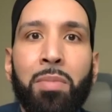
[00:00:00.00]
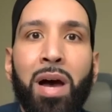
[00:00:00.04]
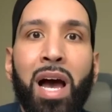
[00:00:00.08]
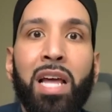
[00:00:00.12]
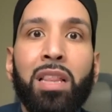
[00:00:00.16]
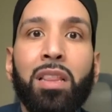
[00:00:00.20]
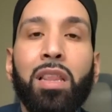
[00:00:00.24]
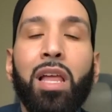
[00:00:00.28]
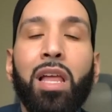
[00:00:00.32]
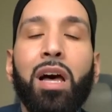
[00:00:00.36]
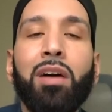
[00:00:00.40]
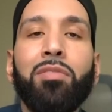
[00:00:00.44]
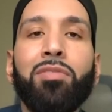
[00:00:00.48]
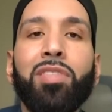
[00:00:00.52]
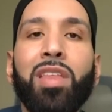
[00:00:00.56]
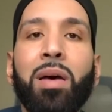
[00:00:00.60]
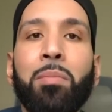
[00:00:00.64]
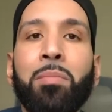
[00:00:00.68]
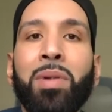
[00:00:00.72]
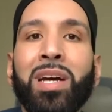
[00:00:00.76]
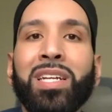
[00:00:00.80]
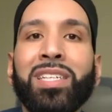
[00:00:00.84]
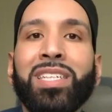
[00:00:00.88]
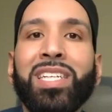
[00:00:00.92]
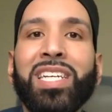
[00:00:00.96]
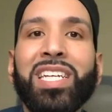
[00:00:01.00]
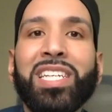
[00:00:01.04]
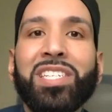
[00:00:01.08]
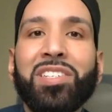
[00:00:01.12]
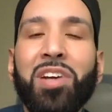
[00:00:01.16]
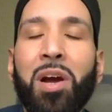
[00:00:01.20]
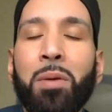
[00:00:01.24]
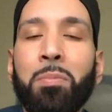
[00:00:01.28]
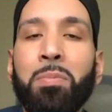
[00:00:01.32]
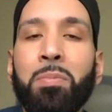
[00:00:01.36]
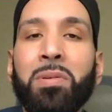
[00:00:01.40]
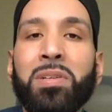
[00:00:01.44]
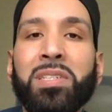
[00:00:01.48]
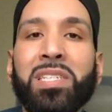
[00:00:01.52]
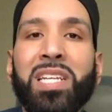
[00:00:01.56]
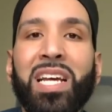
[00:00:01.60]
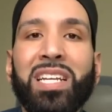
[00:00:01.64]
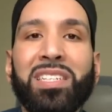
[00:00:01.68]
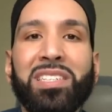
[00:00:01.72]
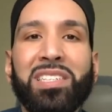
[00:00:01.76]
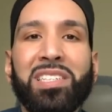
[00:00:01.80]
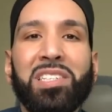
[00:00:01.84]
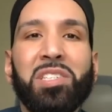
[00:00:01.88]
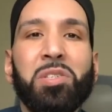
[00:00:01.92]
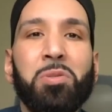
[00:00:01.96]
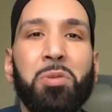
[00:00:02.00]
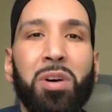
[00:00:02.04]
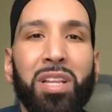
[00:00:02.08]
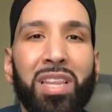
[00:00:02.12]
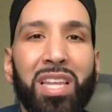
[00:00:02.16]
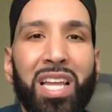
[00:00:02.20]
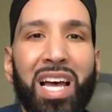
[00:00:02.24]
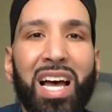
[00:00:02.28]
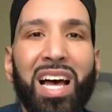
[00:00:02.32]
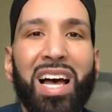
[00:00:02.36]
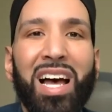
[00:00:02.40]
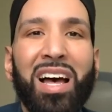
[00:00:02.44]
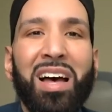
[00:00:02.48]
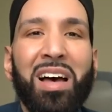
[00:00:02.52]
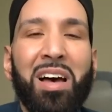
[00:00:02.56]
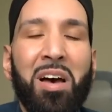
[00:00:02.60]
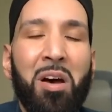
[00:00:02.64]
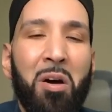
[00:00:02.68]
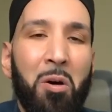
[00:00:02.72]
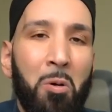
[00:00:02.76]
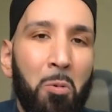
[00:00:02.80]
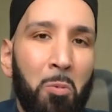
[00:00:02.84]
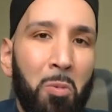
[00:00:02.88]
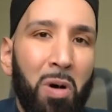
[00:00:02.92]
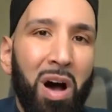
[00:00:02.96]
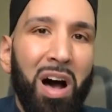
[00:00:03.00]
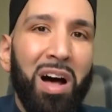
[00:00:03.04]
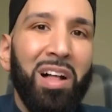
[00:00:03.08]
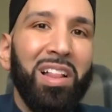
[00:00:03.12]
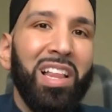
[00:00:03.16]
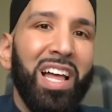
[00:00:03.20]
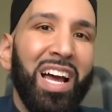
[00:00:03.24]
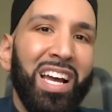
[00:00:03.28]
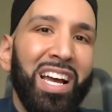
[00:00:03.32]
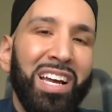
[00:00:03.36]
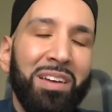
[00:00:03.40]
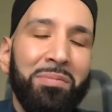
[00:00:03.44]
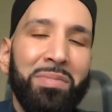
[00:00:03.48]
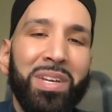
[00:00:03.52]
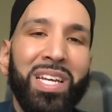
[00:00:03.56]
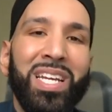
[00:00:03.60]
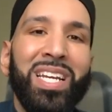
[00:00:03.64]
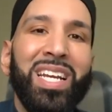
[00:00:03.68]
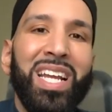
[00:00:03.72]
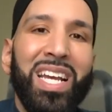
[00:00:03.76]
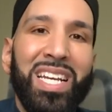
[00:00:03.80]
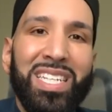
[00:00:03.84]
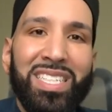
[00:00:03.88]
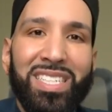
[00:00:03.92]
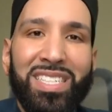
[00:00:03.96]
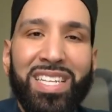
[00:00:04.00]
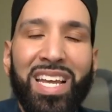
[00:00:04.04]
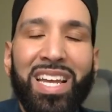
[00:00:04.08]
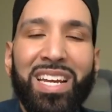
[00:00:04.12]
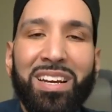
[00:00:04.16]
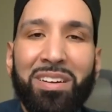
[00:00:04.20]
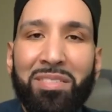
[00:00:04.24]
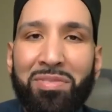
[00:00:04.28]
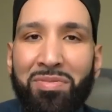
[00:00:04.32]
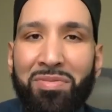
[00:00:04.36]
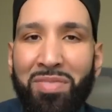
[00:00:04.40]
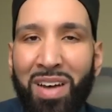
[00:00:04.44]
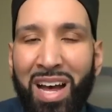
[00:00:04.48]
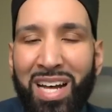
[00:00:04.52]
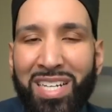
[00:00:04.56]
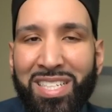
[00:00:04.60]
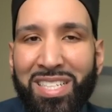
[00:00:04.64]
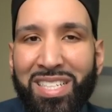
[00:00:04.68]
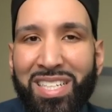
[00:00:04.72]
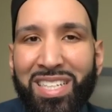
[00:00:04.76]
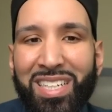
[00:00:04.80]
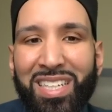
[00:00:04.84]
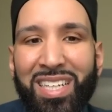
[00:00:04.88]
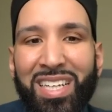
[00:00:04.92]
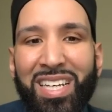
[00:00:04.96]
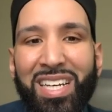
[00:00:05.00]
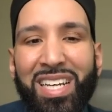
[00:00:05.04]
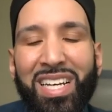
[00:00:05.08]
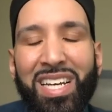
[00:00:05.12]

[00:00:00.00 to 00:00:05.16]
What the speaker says: I love that my deeds are presented to Allah while I am in a state of fasting.